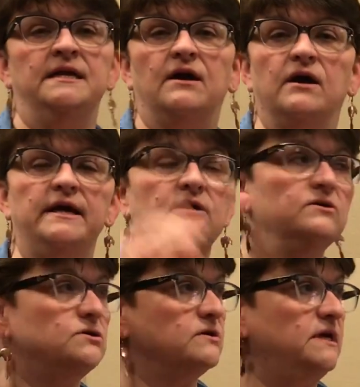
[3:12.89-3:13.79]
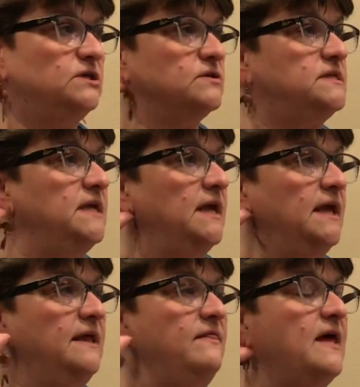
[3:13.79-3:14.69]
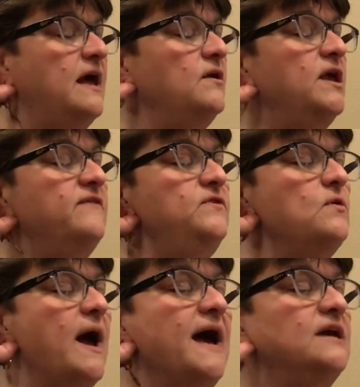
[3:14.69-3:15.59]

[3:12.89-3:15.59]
Now our ears are interesting in that if you